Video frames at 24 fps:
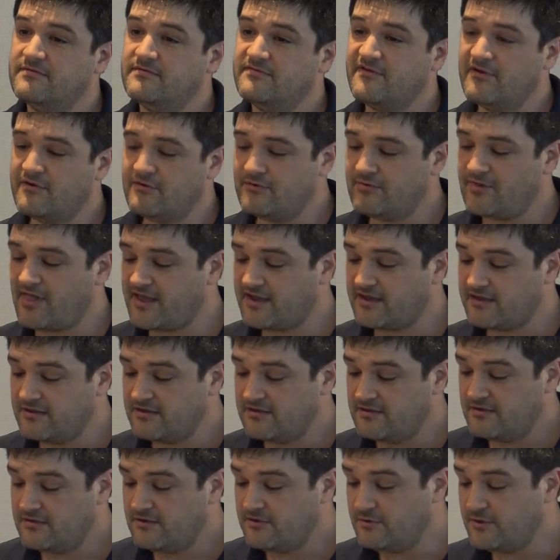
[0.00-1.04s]
So like
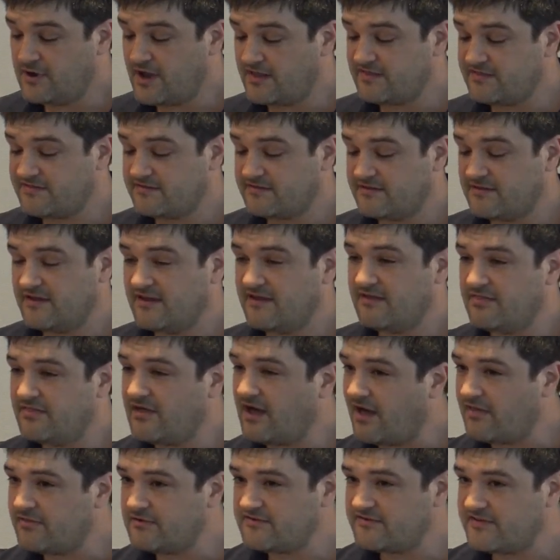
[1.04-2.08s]
who gets it, the
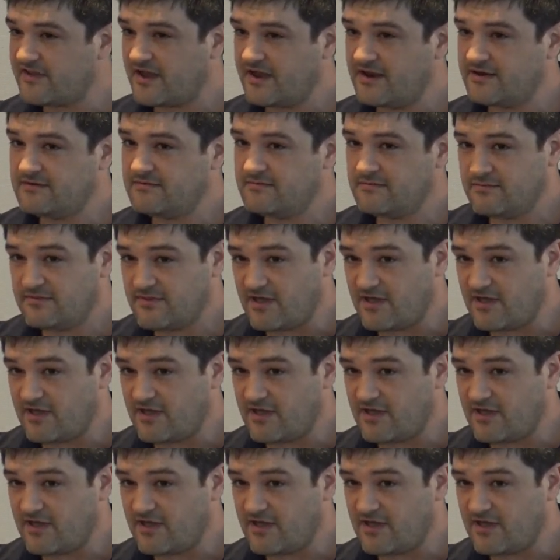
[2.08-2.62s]
other side?